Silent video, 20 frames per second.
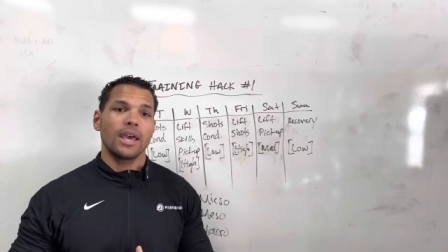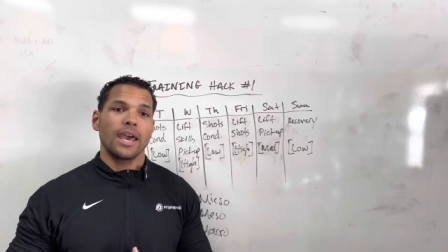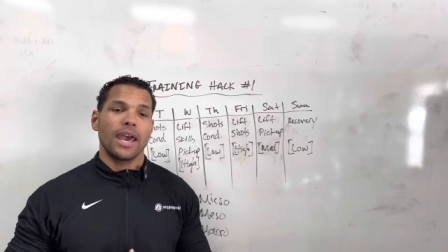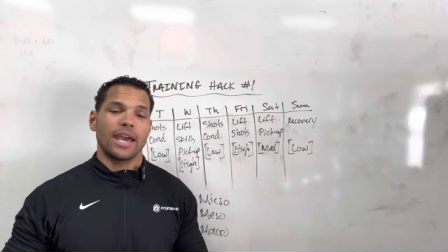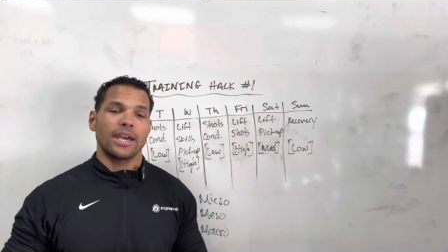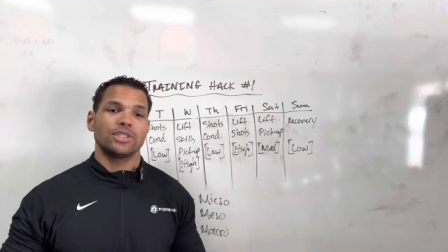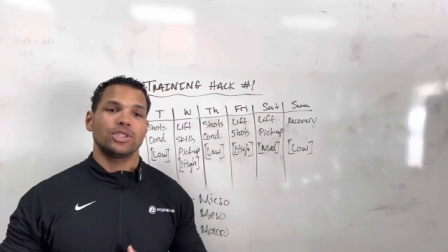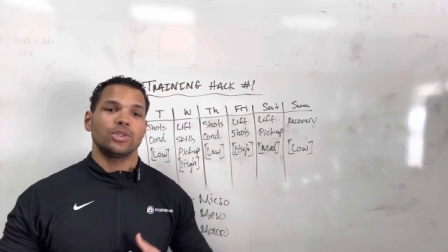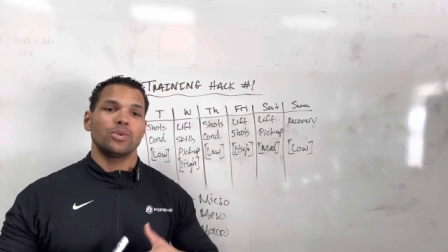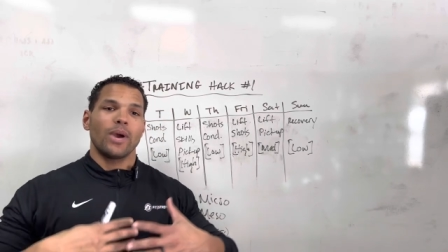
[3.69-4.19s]

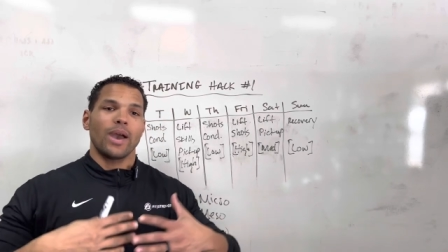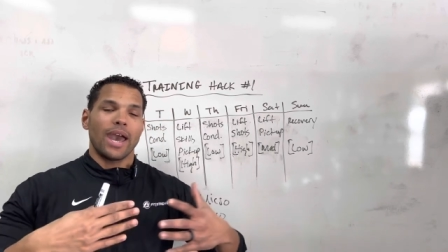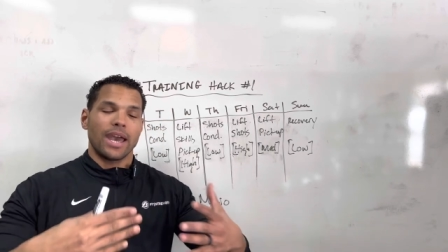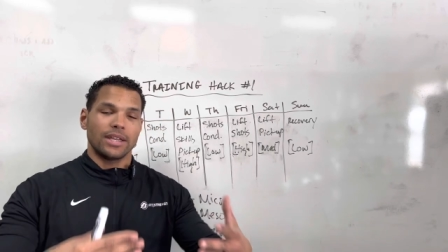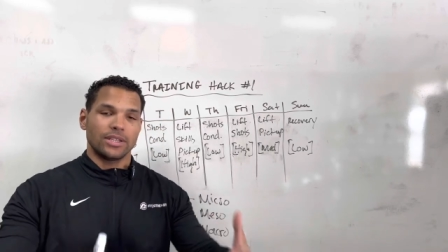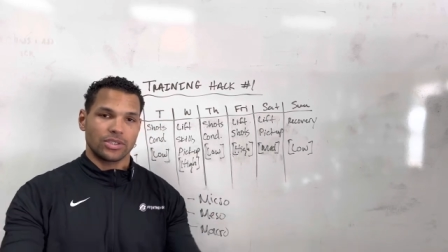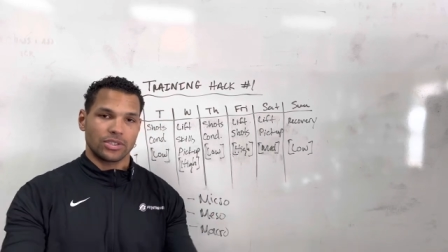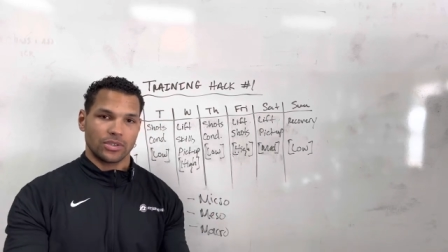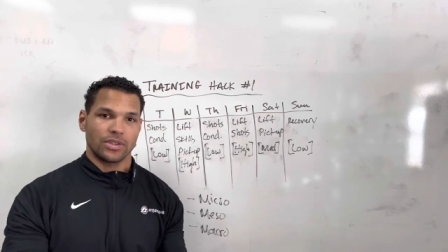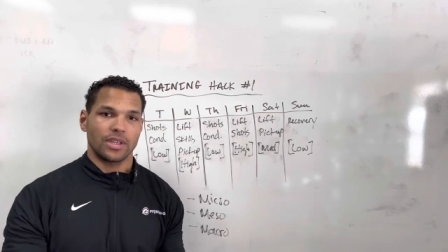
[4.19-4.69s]
as you
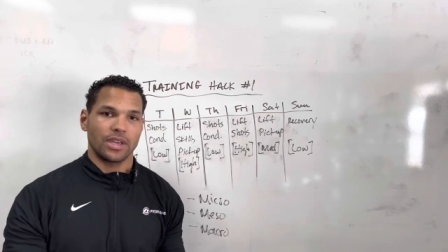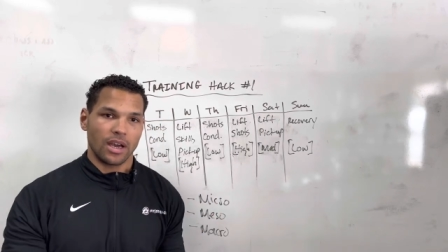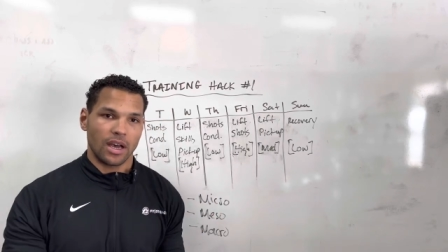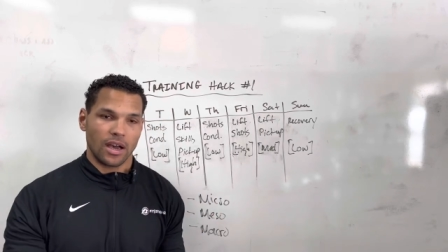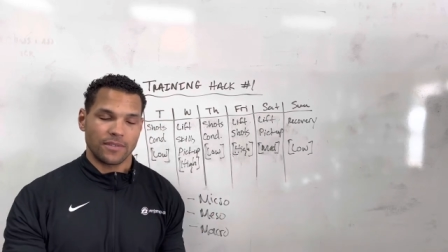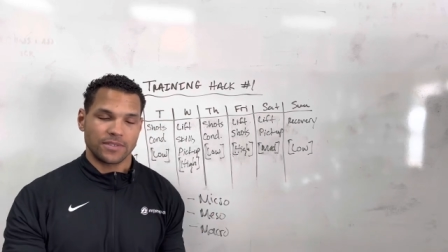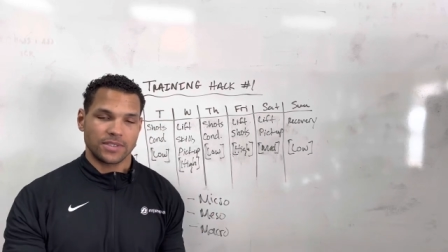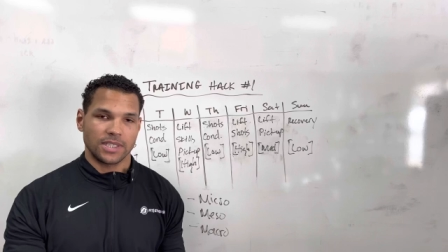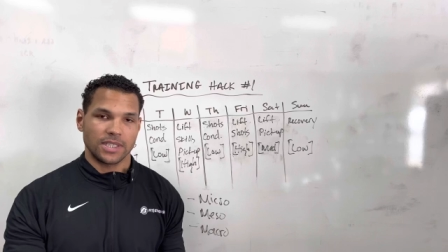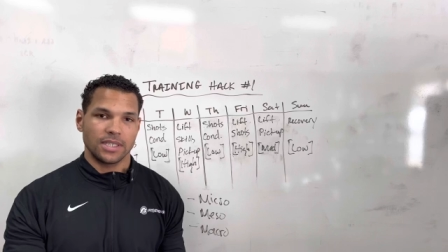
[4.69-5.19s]
enter the
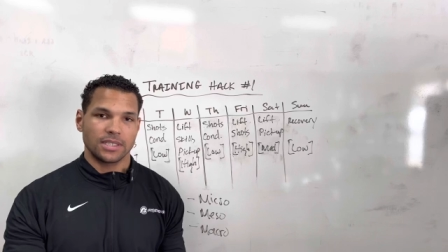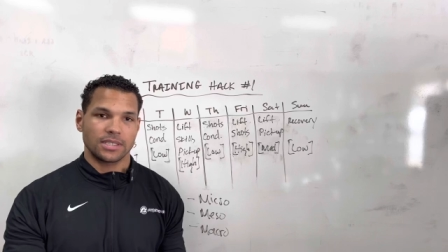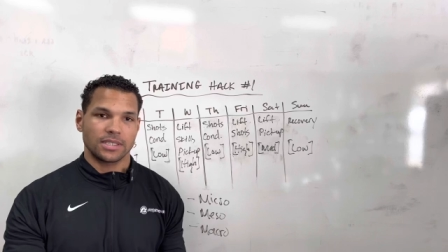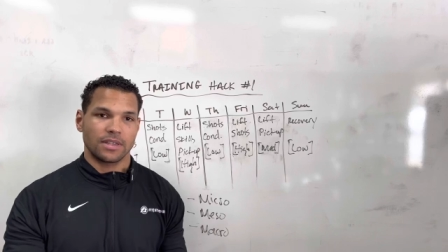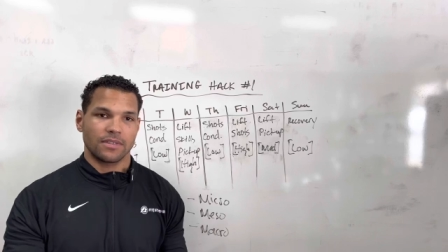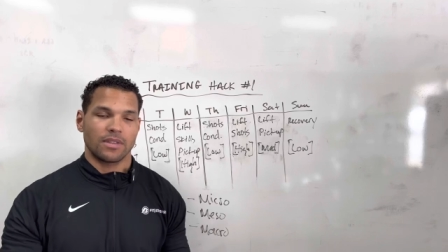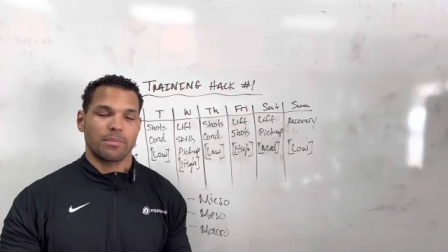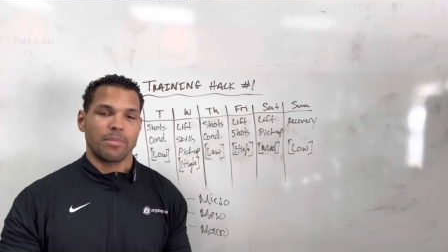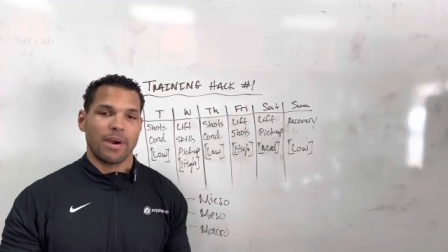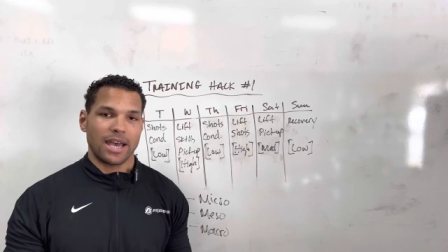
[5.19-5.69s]
off season
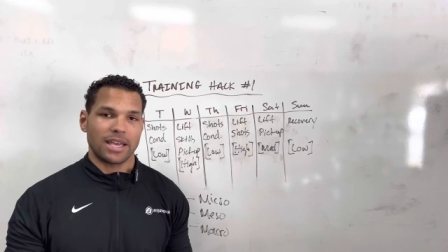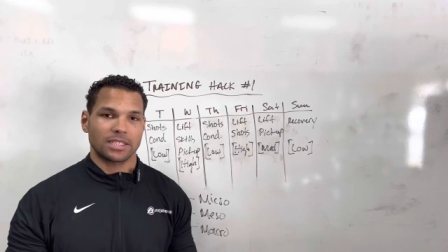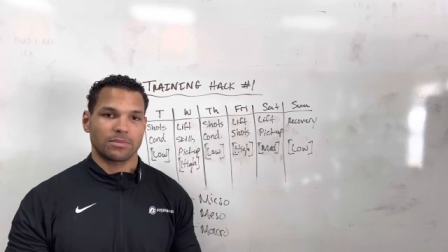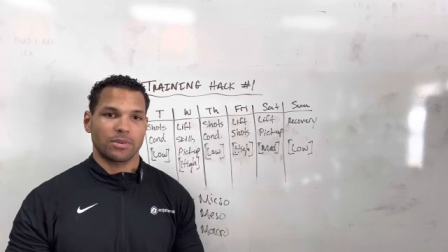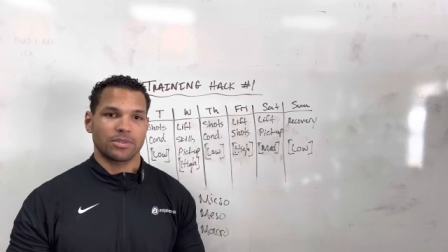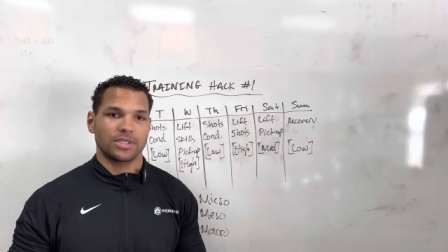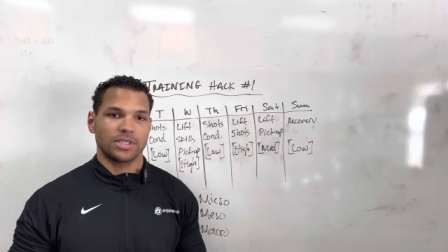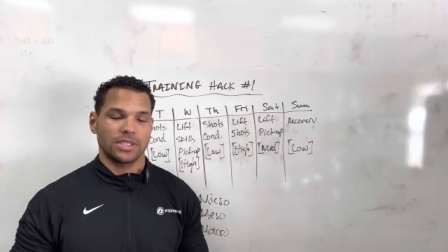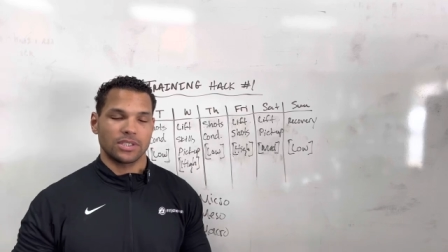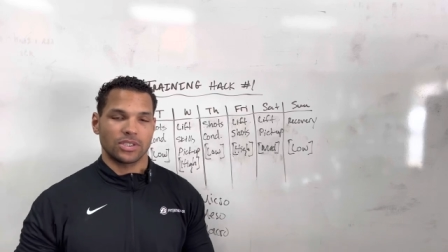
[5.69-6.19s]
if the
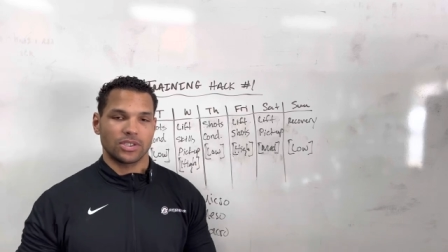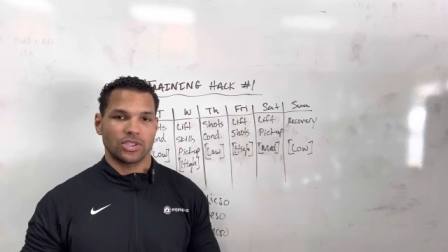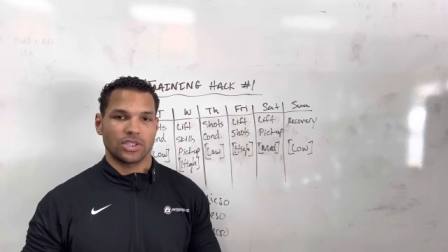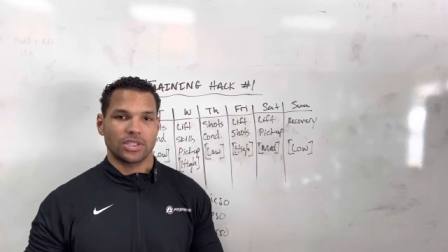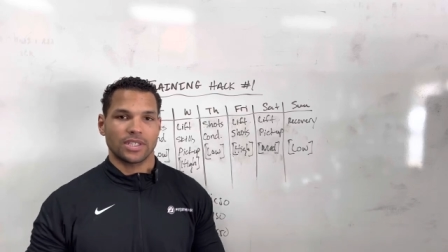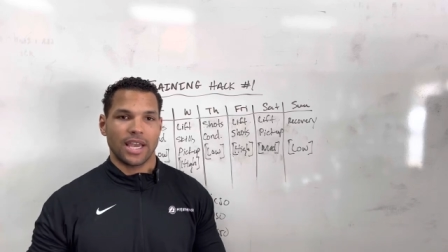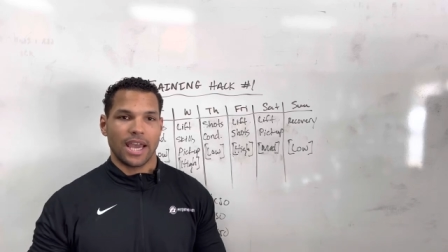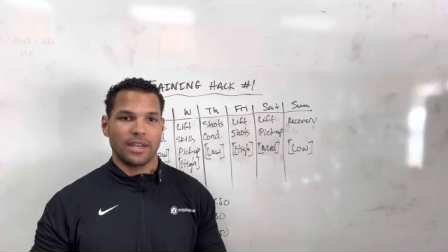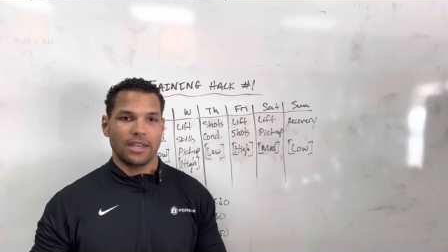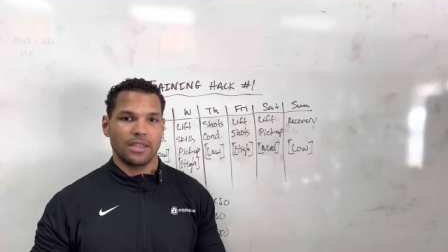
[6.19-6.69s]
basketball season's
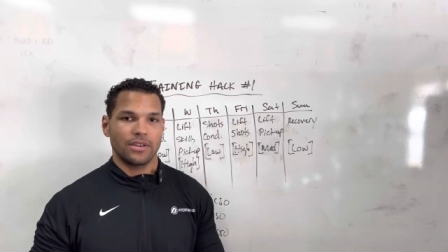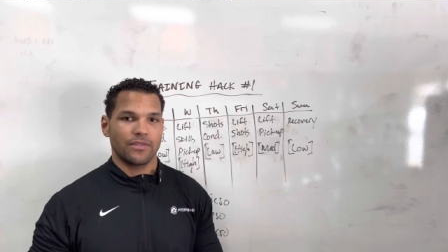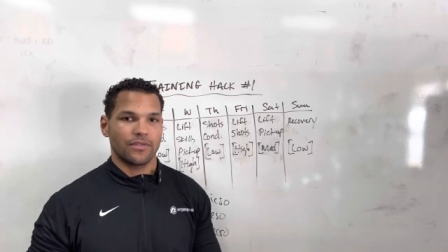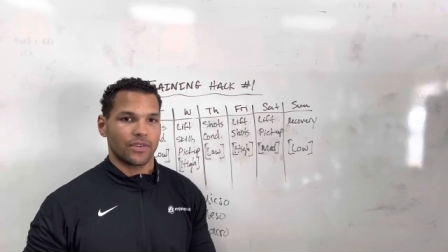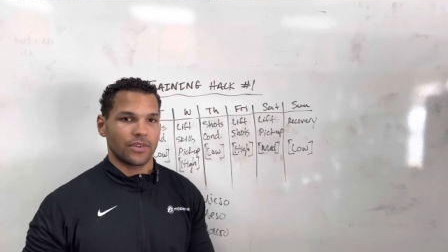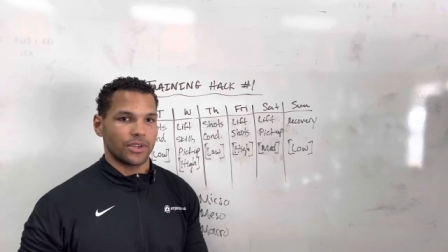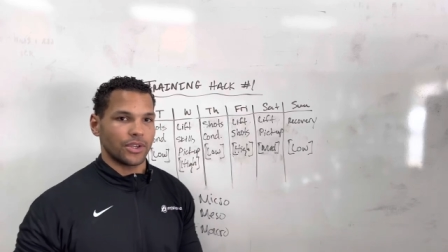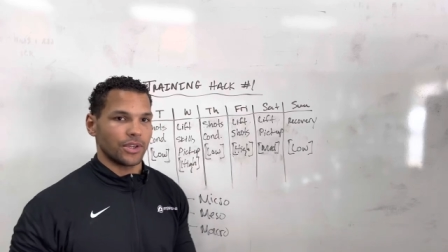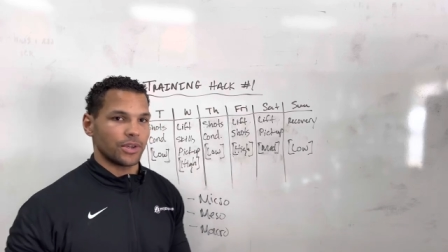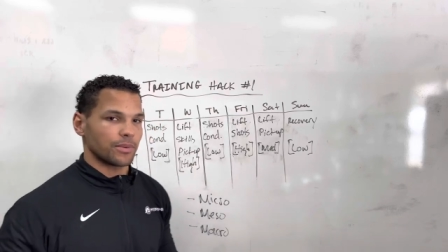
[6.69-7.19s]
just ending
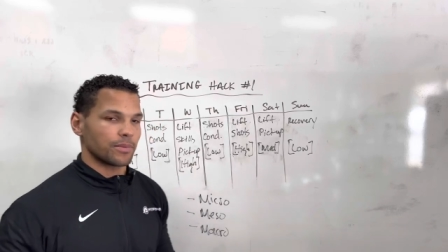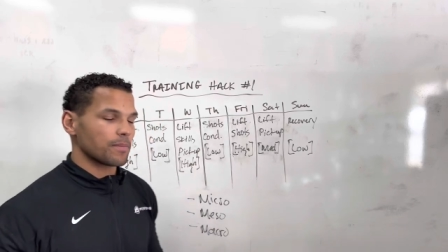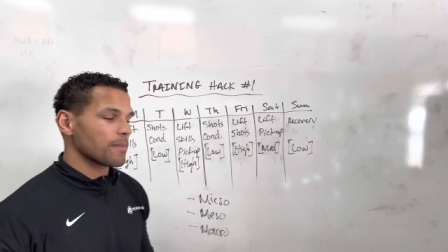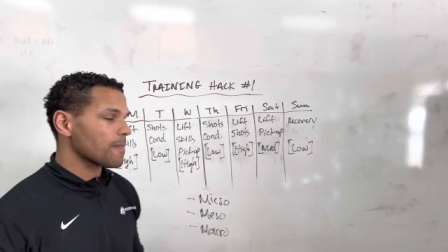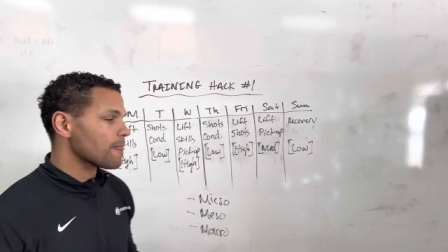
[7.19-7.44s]
for you.